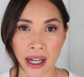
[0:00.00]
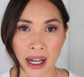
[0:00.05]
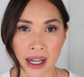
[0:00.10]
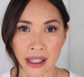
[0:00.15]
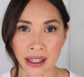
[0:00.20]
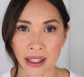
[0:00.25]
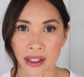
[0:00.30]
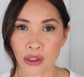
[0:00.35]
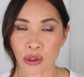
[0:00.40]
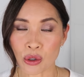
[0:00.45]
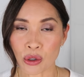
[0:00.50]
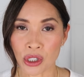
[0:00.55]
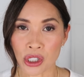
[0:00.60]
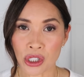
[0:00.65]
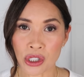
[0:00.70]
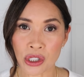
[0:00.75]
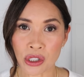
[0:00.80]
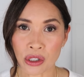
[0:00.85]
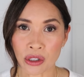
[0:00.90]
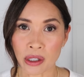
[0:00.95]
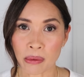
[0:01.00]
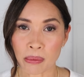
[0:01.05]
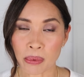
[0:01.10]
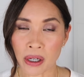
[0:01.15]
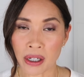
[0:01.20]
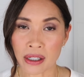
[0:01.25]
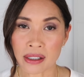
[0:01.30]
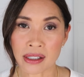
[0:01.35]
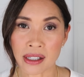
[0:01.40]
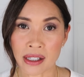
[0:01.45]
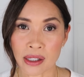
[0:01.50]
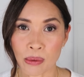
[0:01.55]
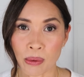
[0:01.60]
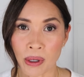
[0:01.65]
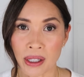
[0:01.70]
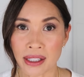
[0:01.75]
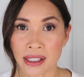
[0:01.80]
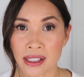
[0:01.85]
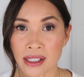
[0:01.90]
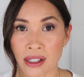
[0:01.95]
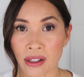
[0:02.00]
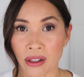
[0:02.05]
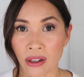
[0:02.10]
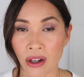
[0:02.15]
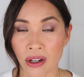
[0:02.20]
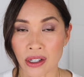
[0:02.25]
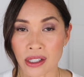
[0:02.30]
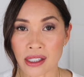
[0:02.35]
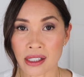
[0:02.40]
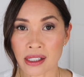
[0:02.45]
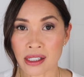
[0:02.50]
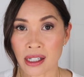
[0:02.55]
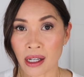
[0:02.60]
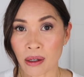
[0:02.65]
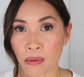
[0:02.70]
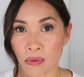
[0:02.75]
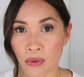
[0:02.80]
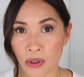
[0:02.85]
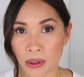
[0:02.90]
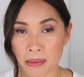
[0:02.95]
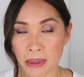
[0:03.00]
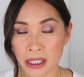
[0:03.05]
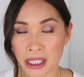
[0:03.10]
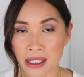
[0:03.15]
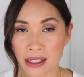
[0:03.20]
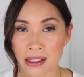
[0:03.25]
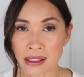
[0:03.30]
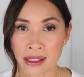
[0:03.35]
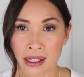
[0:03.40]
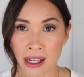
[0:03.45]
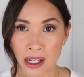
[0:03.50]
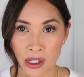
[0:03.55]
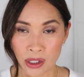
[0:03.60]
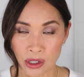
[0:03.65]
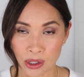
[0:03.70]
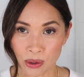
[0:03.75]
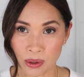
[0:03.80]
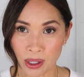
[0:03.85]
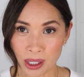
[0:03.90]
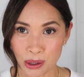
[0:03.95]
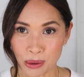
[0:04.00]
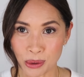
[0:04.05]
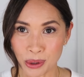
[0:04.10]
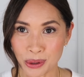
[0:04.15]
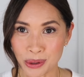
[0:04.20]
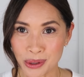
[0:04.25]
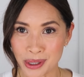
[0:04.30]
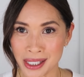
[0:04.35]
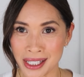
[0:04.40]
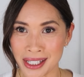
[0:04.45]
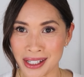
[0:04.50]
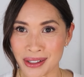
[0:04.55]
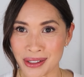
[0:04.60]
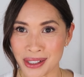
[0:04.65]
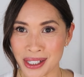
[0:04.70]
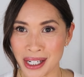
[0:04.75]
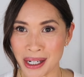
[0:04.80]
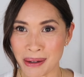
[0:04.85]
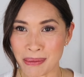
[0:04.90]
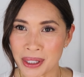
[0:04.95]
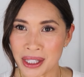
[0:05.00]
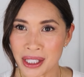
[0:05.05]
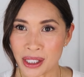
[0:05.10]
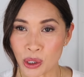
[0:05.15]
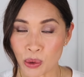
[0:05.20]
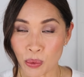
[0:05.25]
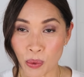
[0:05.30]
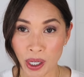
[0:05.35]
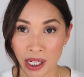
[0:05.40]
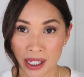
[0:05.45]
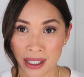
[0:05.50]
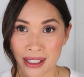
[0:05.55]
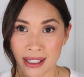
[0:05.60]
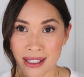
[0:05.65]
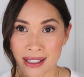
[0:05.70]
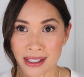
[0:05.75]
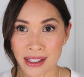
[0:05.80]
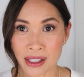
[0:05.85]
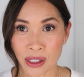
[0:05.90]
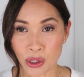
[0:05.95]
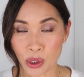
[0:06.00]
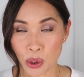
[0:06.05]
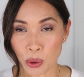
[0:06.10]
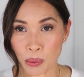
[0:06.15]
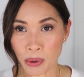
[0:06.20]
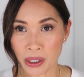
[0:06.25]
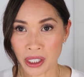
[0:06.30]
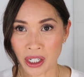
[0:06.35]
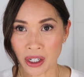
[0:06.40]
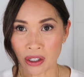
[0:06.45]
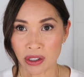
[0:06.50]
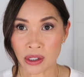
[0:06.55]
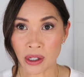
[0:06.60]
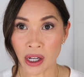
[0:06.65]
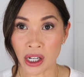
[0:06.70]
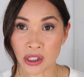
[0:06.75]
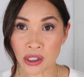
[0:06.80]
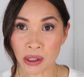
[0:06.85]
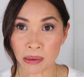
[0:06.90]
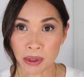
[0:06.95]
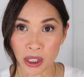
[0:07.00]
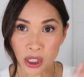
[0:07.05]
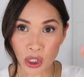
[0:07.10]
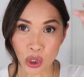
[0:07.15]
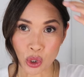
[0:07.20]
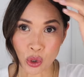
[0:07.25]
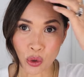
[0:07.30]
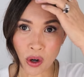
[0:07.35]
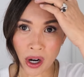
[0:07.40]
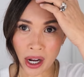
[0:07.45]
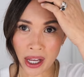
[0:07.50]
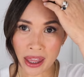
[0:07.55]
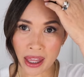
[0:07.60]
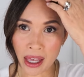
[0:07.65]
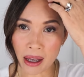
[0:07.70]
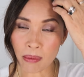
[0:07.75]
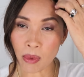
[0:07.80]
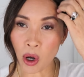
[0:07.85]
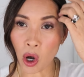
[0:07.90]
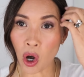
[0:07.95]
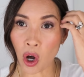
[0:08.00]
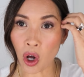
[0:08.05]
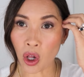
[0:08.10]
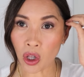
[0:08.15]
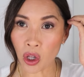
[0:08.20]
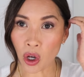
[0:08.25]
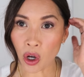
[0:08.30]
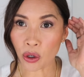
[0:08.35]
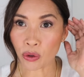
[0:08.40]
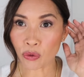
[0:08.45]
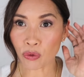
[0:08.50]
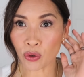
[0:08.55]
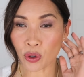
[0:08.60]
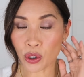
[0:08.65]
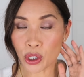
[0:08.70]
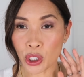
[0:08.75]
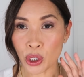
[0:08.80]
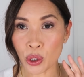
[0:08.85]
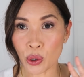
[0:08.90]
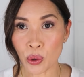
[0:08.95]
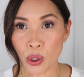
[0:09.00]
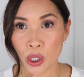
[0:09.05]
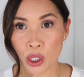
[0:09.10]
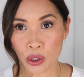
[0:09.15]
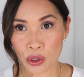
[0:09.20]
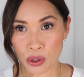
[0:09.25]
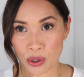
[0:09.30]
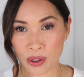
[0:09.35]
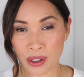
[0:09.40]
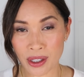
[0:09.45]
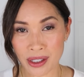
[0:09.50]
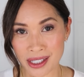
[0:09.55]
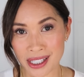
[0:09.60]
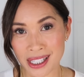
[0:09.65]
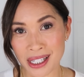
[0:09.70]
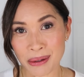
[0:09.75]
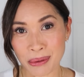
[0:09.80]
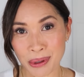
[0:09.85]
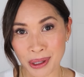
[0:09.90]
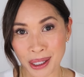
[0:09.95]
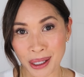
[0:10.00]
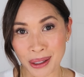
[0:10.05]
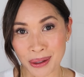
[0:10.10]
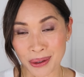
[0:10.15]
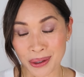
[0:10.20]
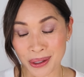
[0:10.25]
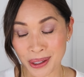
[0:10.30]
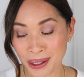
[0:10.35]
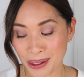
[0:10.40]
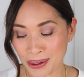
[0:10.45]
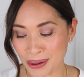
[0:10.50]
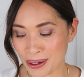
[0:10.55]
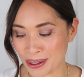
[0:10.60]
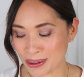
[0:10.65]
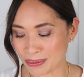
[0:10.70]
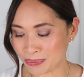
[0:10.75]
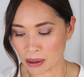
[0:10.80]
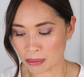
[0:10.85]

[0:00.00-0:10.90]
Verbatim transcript: I like traditional lip products as well as gloss type formulas. So that's what you'll see here today. But this one is So Pretty On. So actually I'm gonna try them all on for you so you can see what they look like on.